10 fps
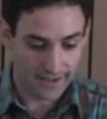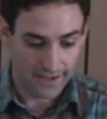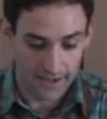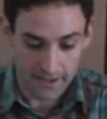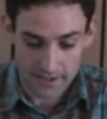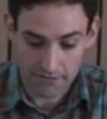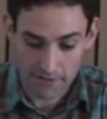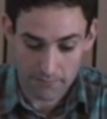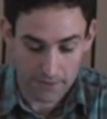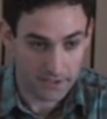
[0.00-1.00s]

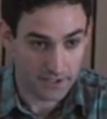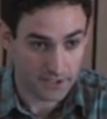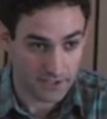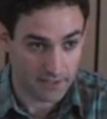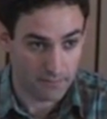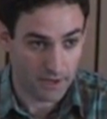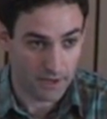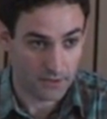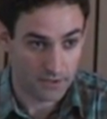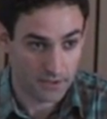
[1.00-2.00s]
the predictions
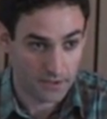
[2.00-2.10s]
about